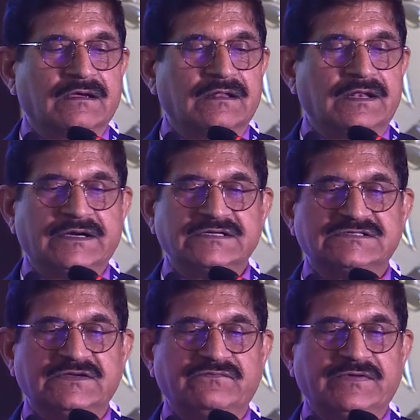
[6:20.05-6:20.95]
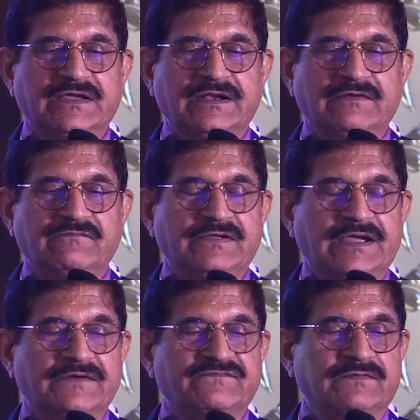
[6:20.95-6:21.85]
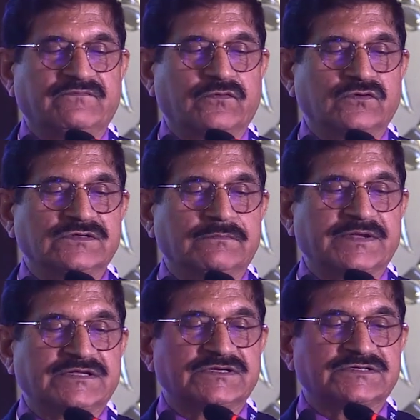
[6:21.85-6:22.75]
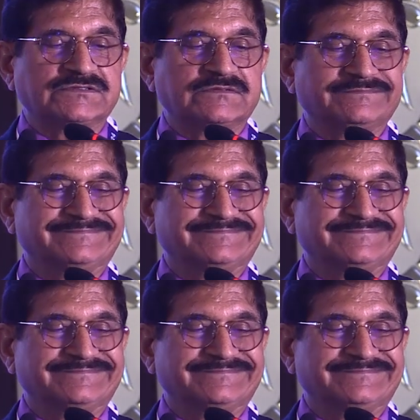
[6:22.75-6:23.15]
Let us see if we have some frozen pictures.